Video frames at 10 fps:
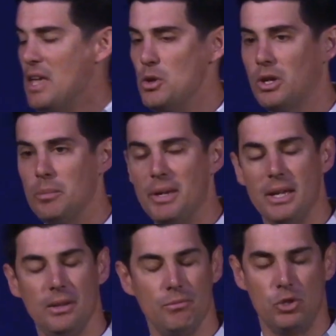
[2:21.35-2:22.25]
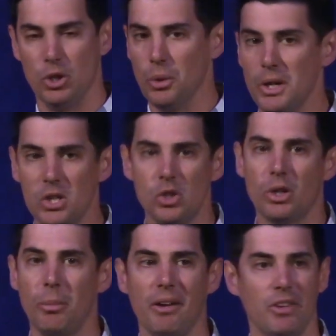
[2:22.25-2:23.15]
You could be Jewish, you
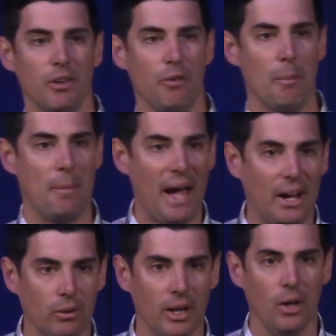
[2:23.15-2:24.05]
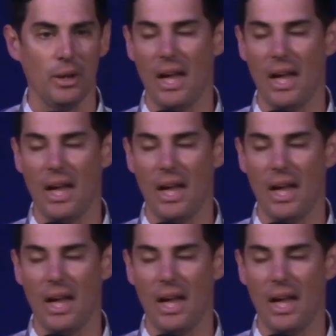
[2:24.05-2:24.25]
could be of a different background,